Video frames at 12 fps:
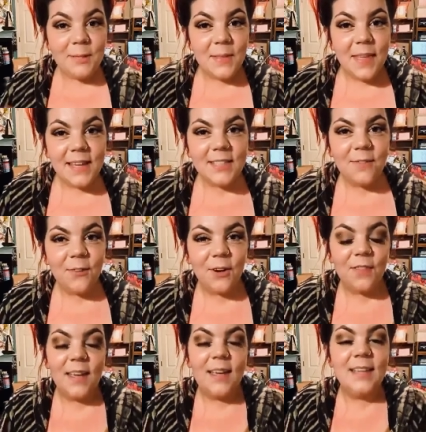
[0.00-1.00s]
do the
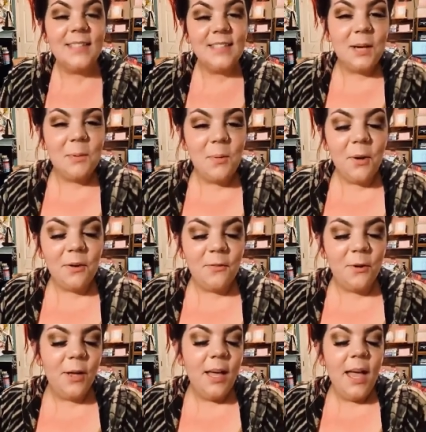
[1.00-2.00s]
SFR thing, because it's going to be
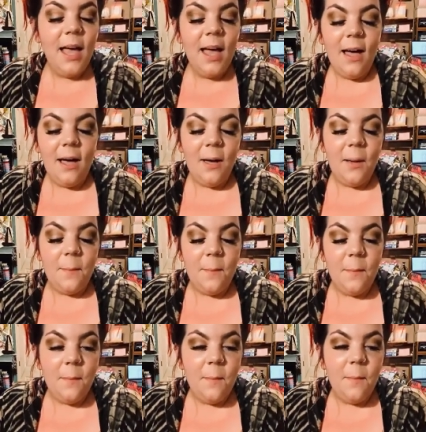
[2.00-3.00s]
wonderful.
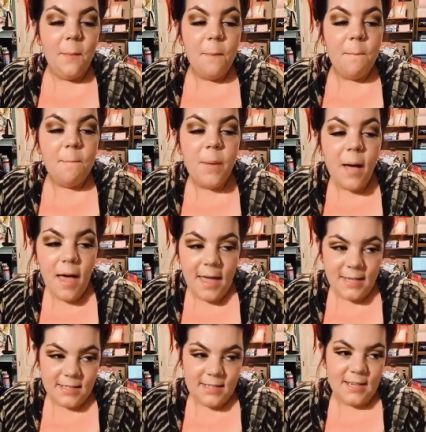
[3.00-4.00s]

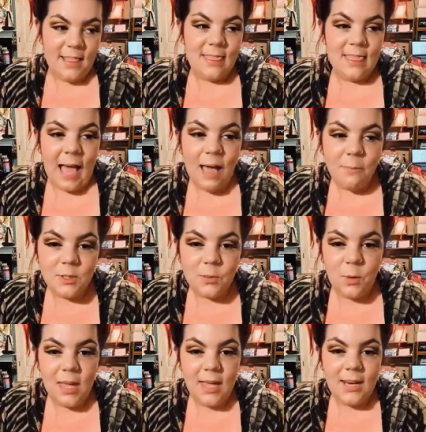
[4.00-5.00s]
But that was
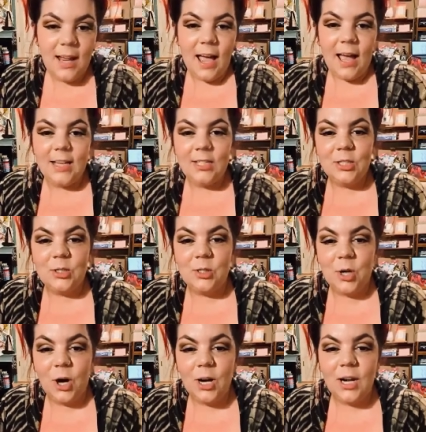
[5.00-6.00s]
when I
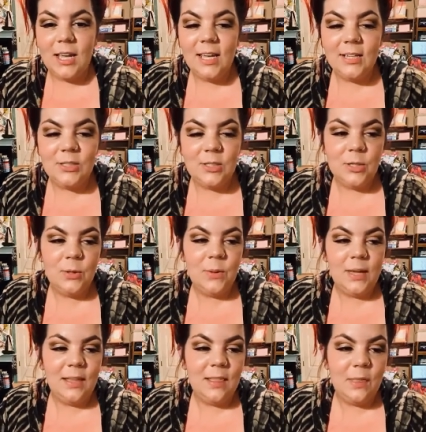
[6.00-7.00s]
started
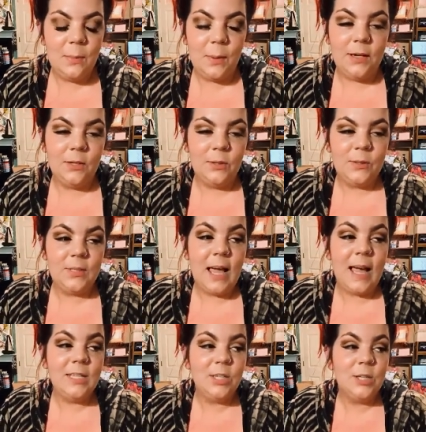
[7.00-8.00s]
doing the bundles.
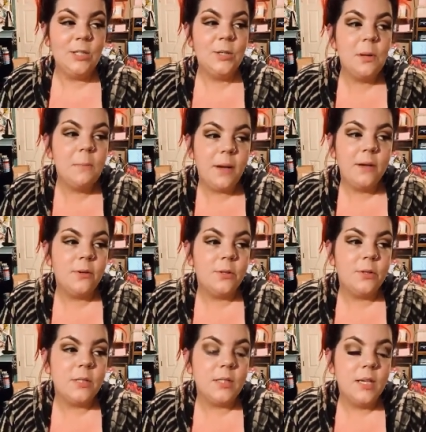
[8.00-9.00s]
I started doing
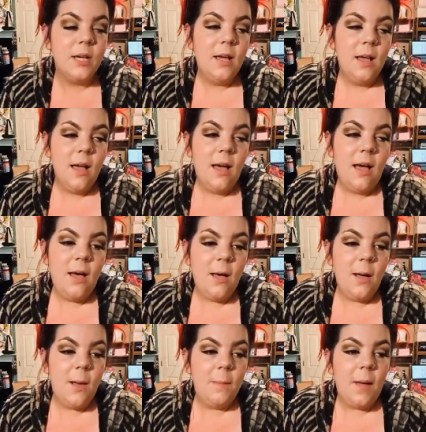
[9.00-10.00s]
bundles
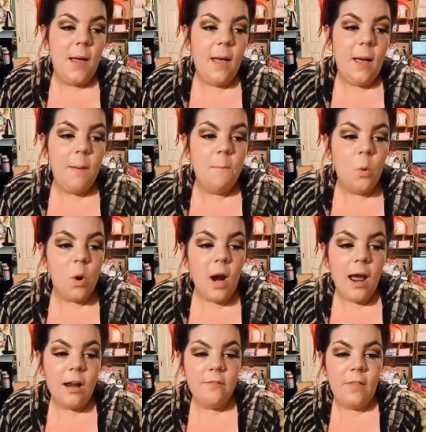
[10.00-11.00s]
more
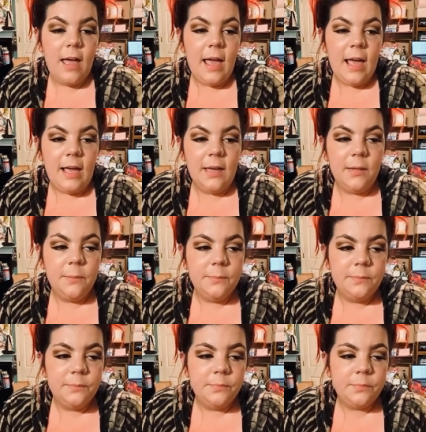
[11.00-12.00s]
out of like,
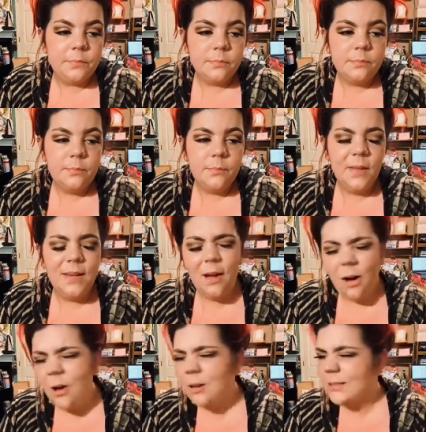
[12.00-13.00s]
and
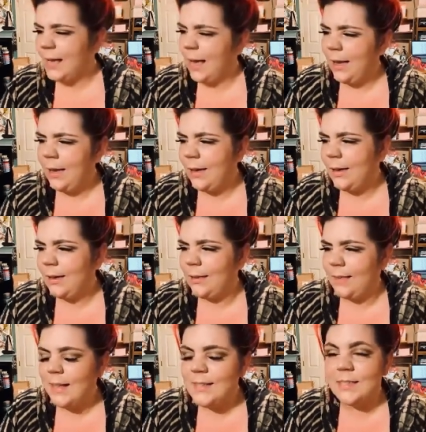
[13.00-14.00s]
oh dang,
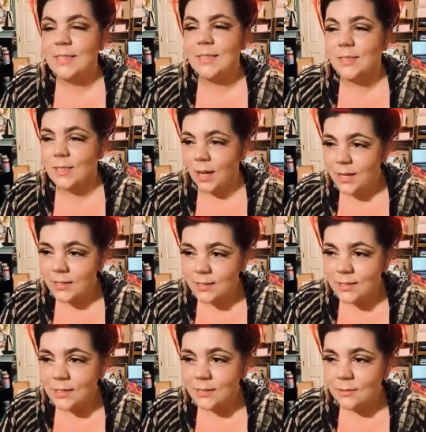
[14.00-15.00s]
that
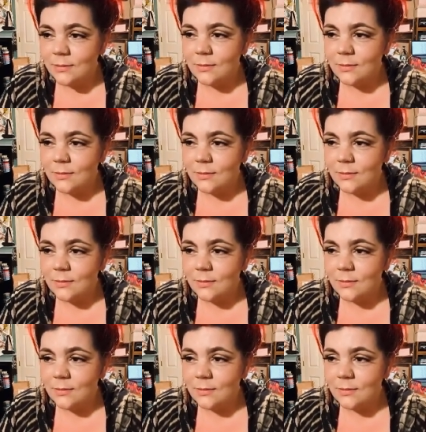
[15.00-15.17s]
sucks.